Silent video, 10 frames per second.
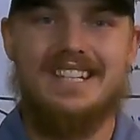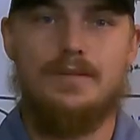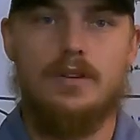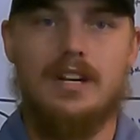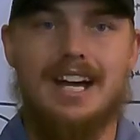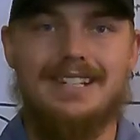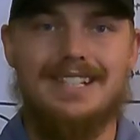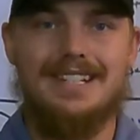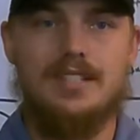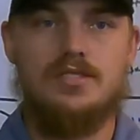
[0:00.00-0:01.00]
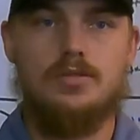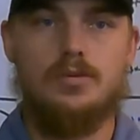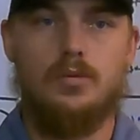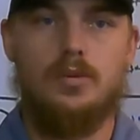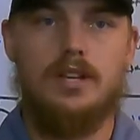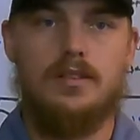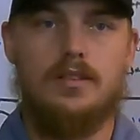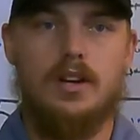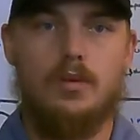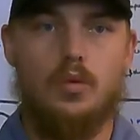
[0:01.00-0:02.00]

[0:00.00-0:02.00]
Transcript: different ideas with